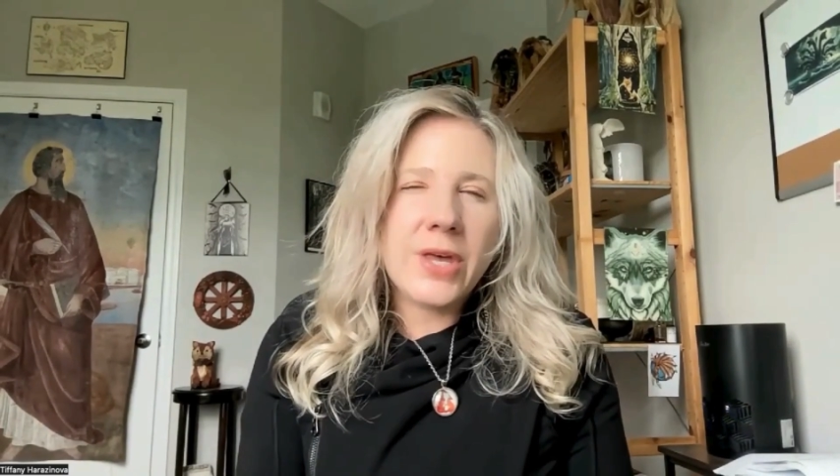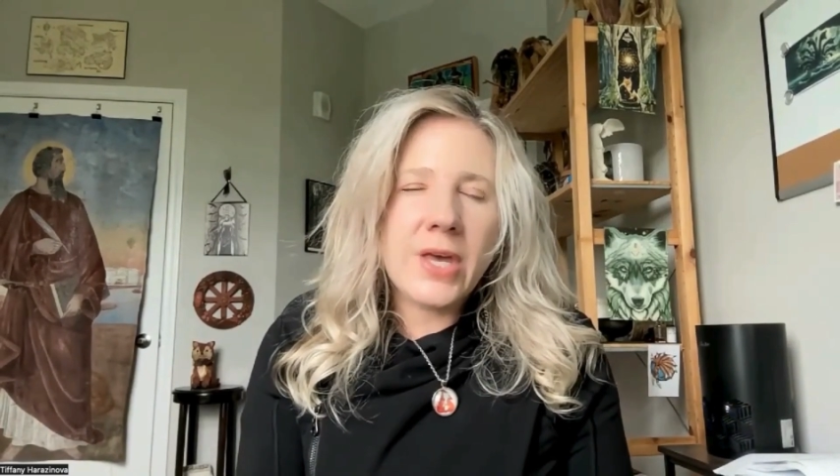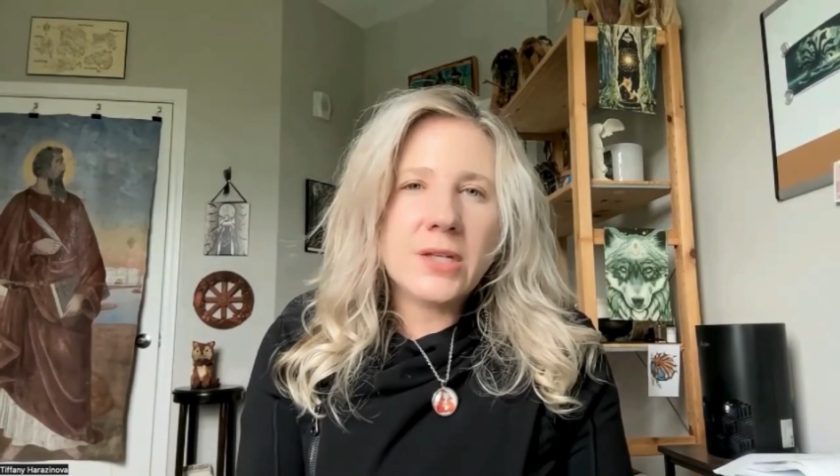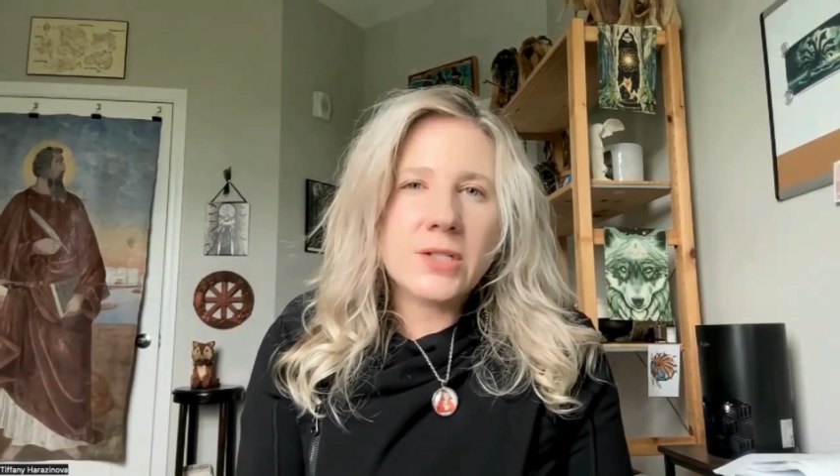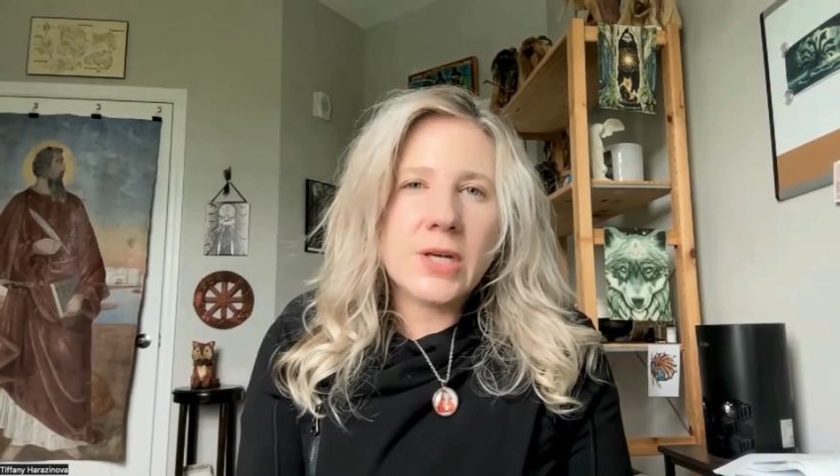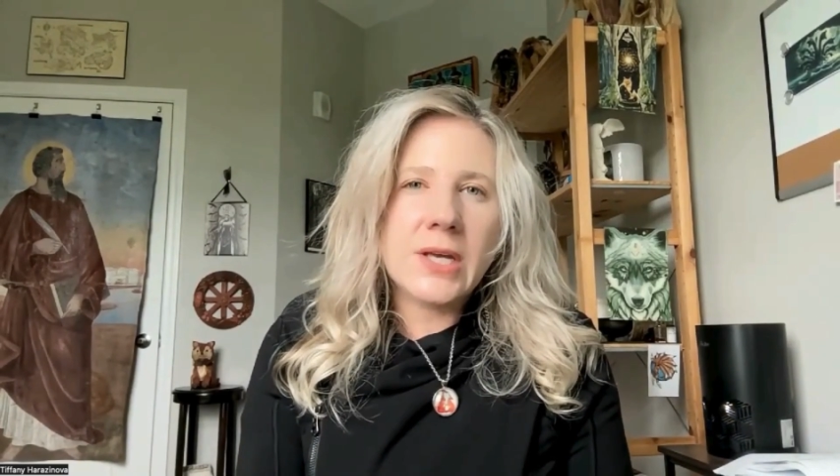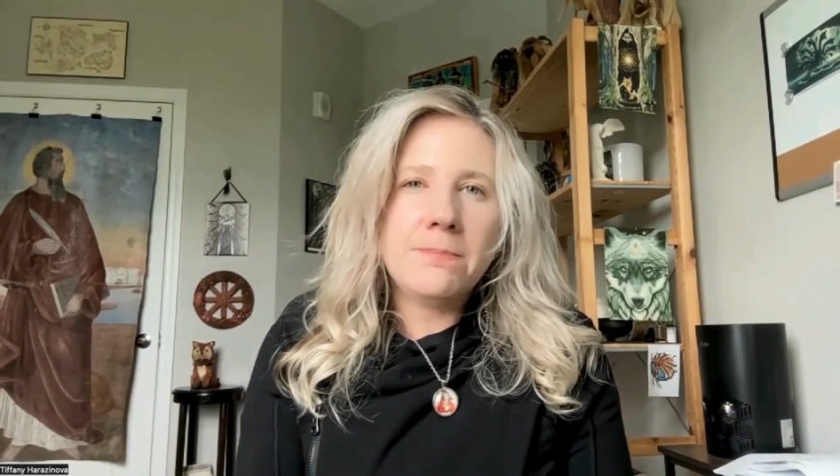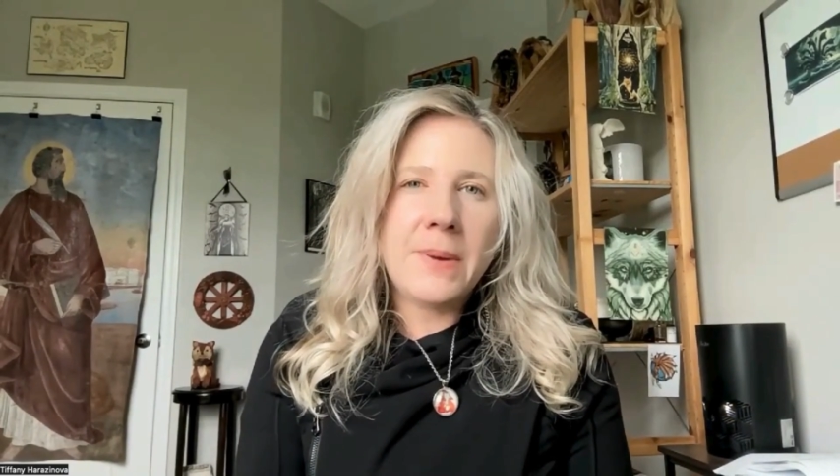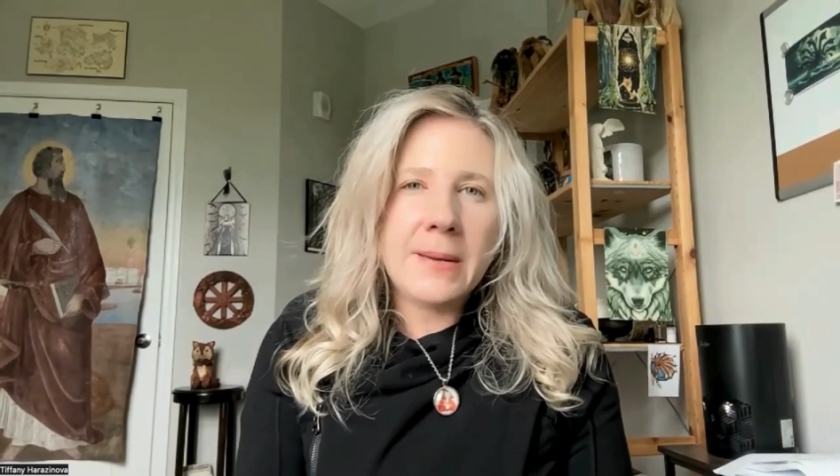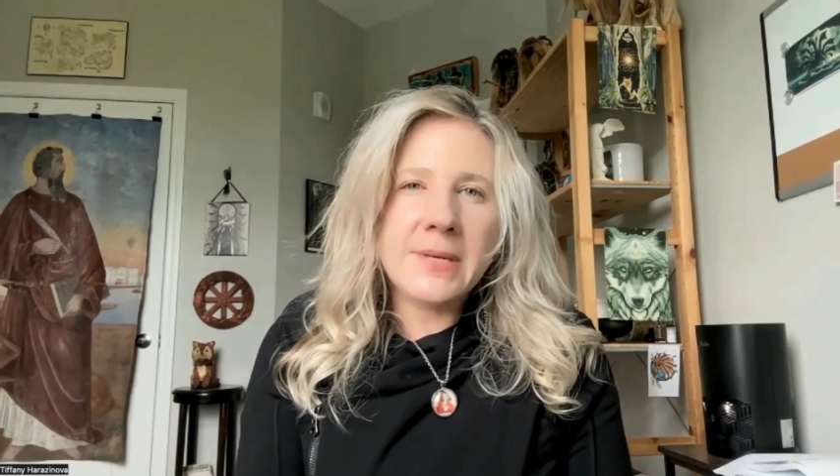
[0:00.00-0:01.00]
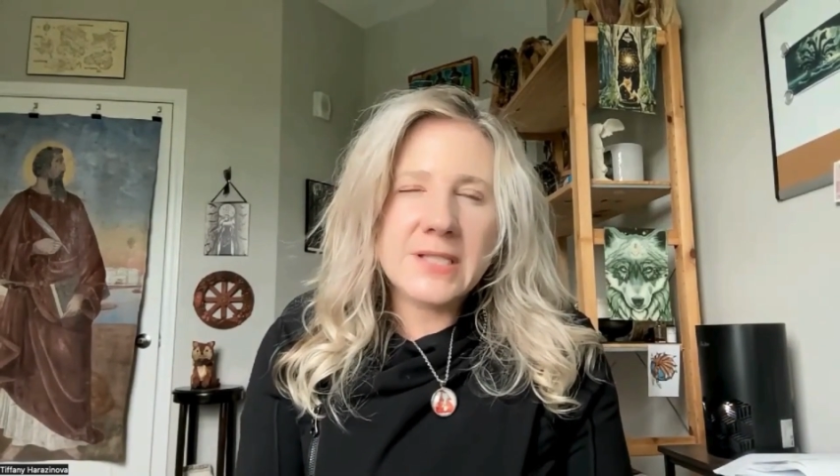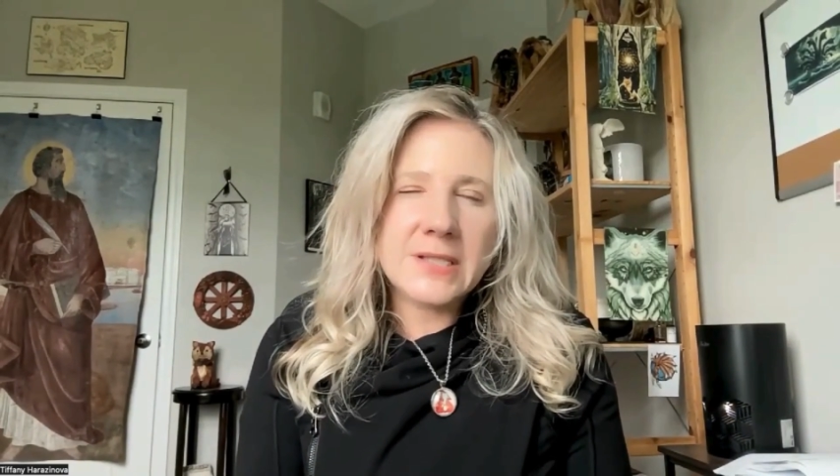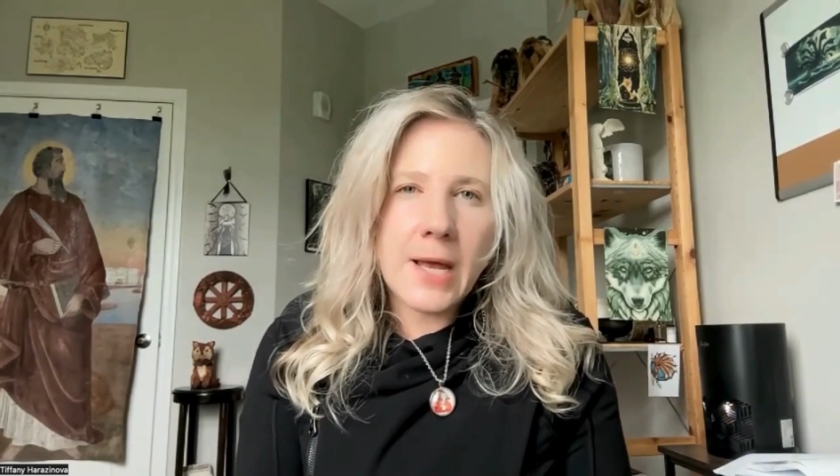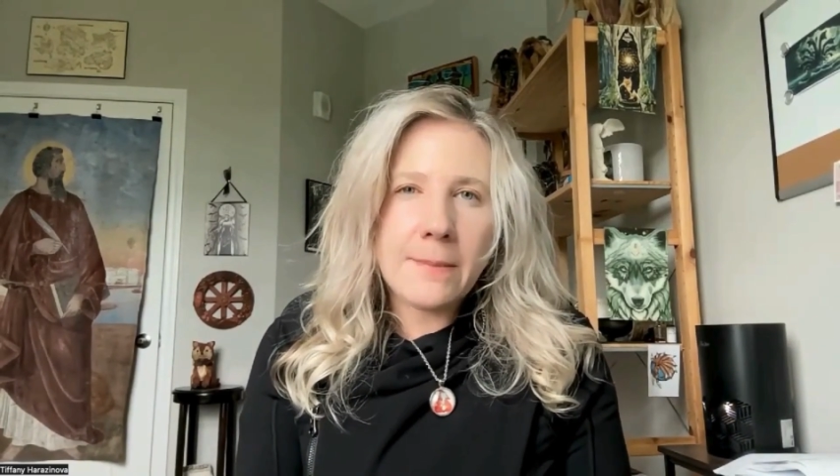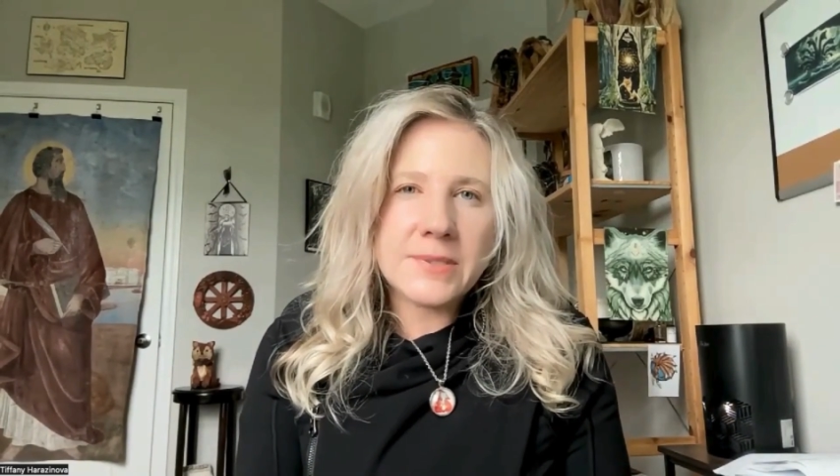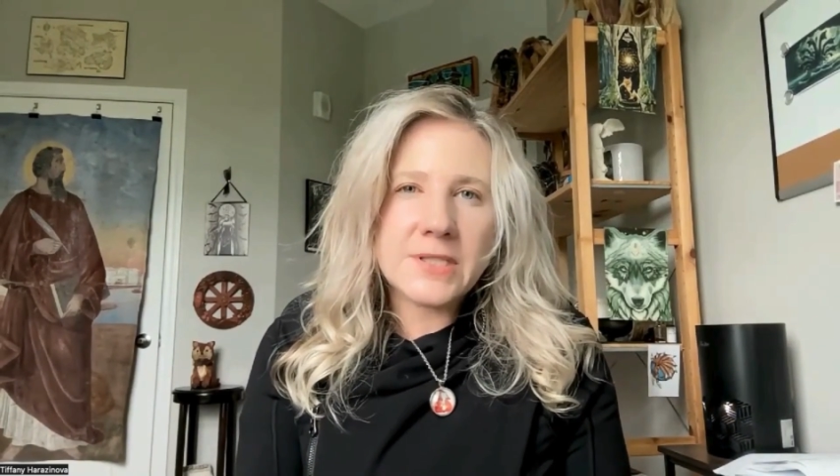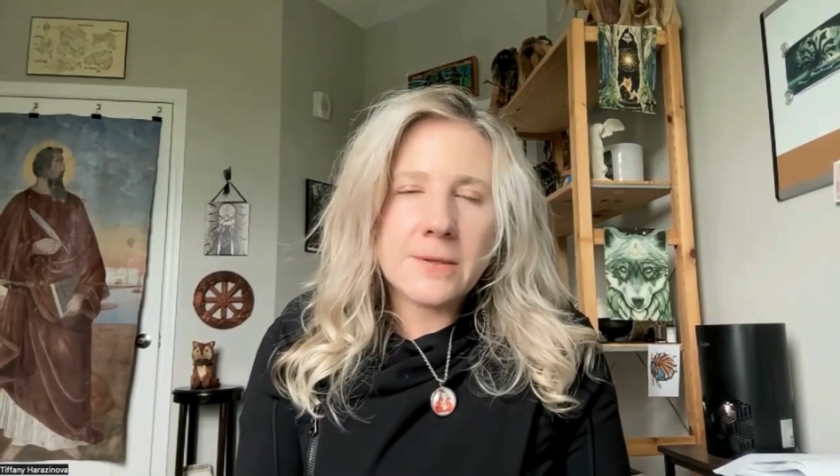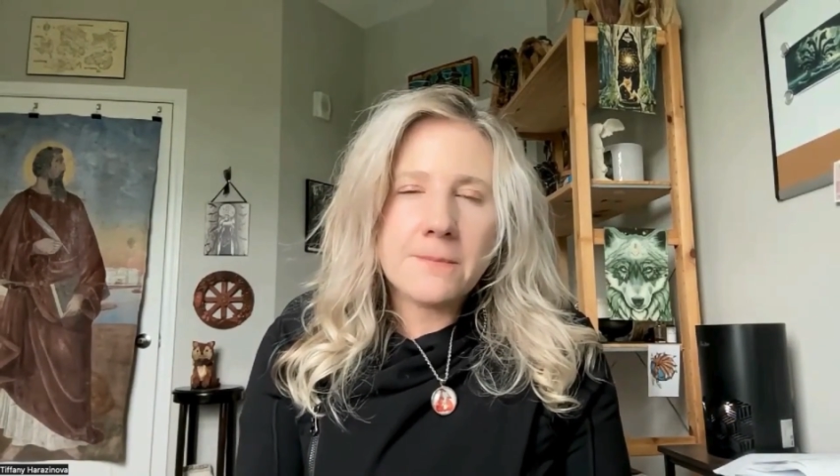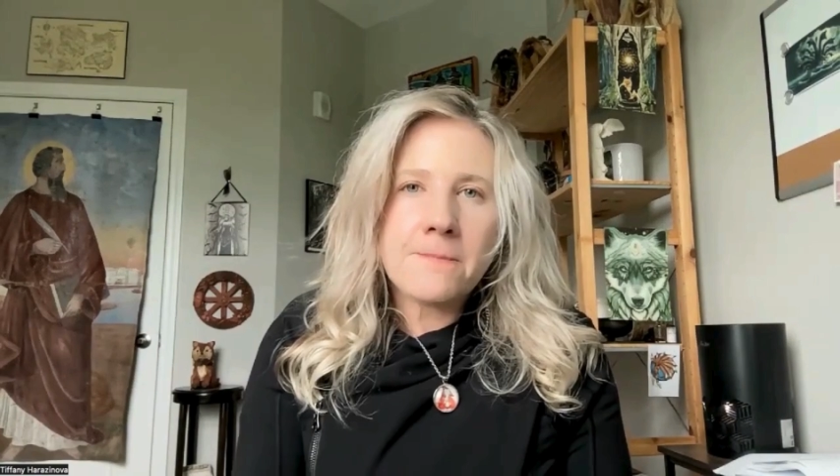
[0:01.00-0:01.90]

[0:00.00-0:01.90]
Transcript: it in baby steps,